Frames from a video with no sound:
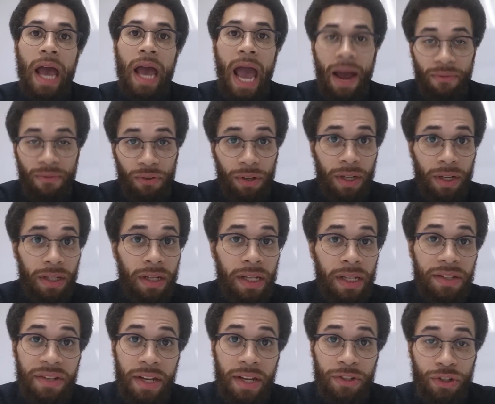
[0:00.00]
African
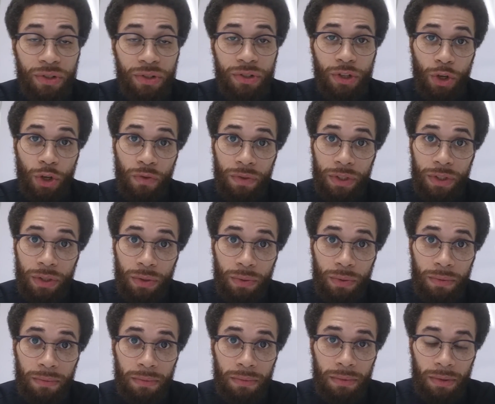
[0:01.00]
indentured servitude.
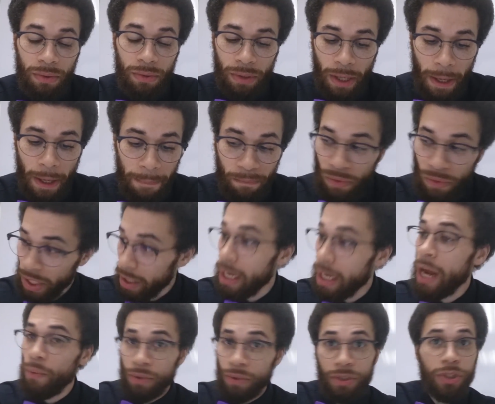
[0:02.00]
Okay, and
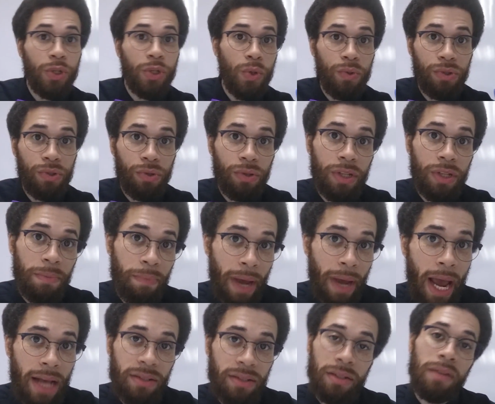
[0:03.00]
that was due to the
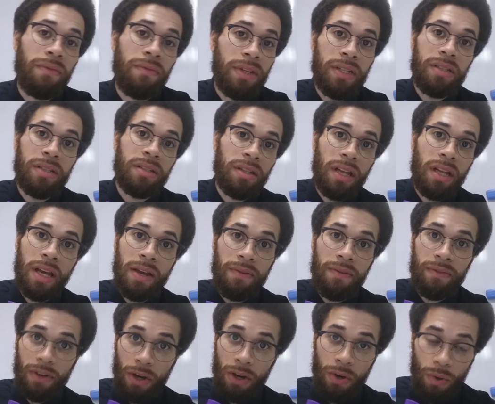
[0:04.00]
passing of these
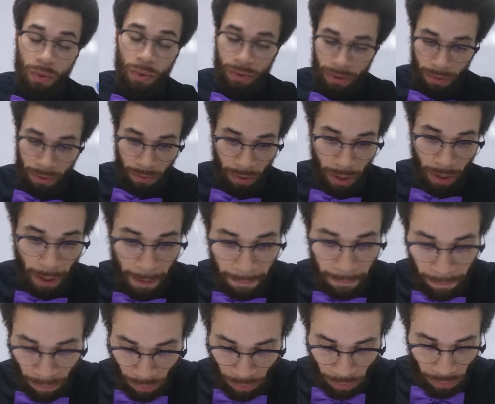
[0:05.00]
slave codes.
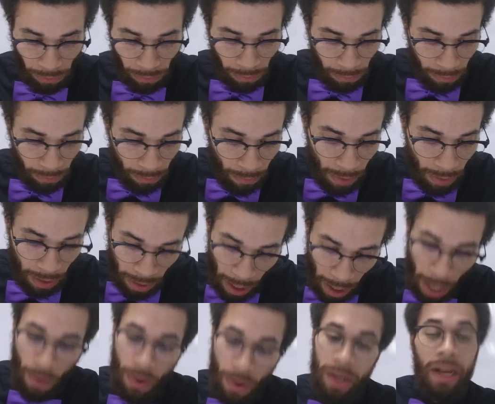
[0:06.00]
Okay,
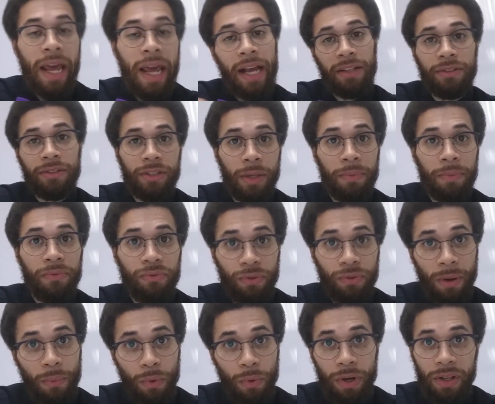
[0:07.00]
now an excerpt
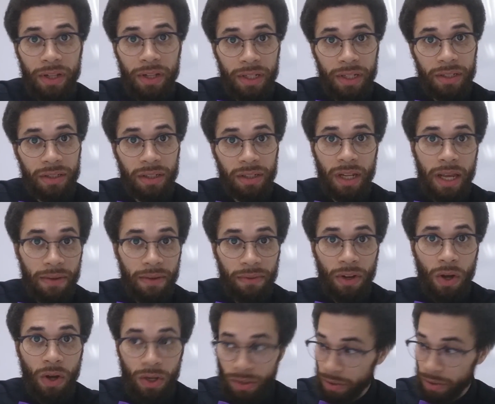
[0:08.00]
from one of these slave
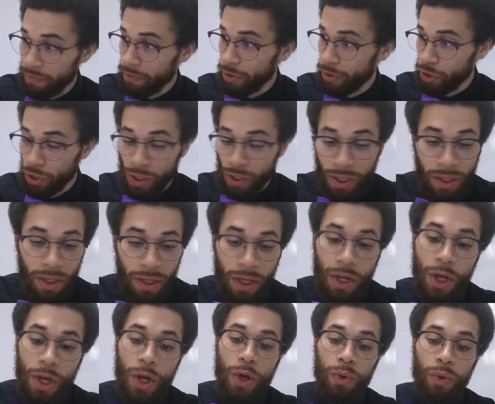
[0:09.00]
laws in Virginia
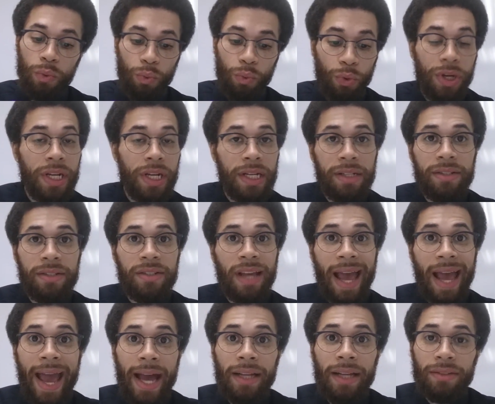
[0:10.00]
reads
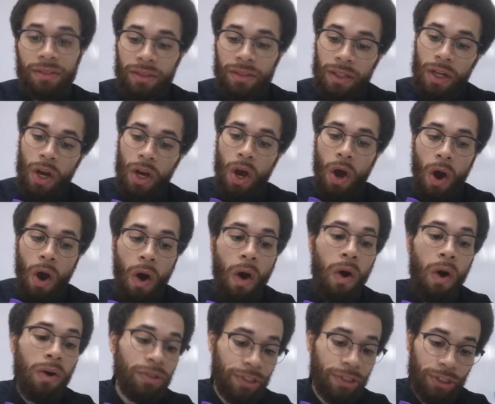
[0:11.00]
as,
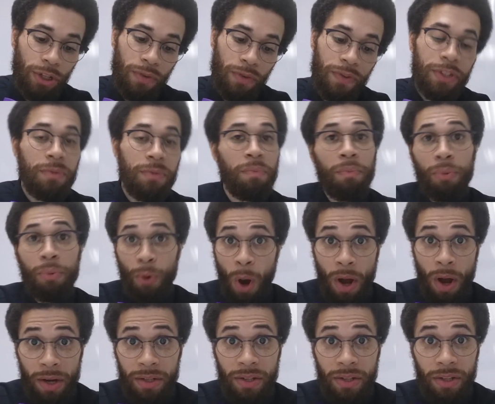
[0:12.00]
all servants
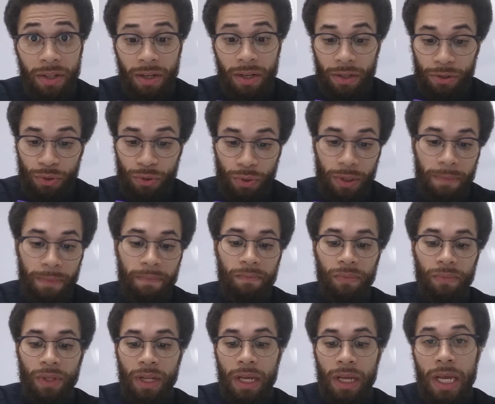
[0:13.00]
brought into the country,
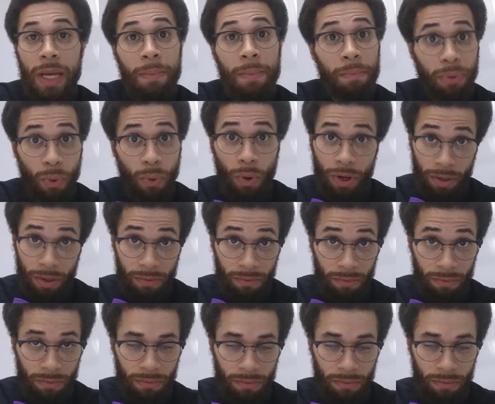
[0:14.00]
imported,